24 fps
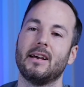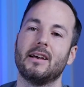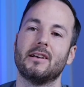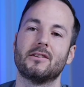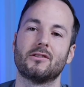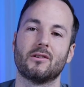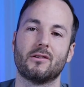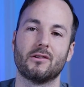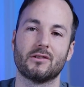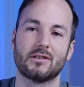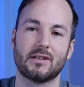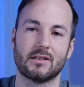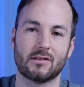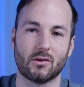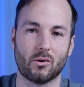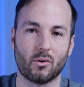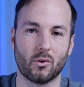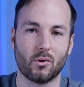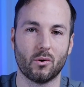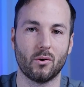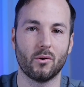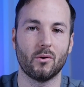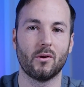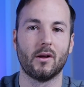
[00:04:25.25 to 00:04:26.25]
So there's this
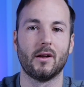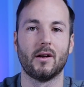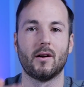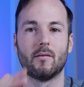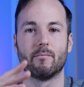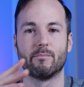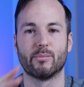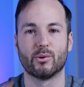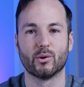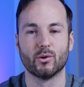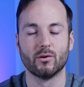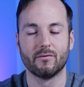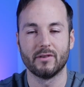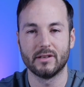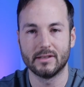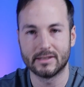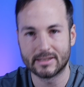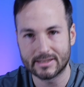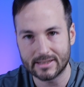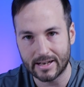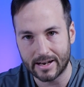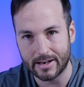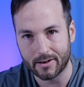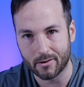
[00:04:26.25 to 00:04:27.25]
whole proven
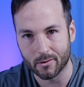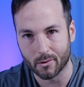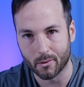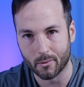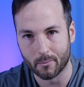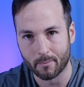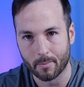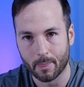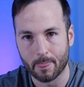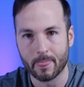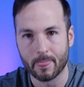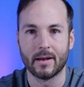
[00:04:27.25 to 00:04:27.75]
cycle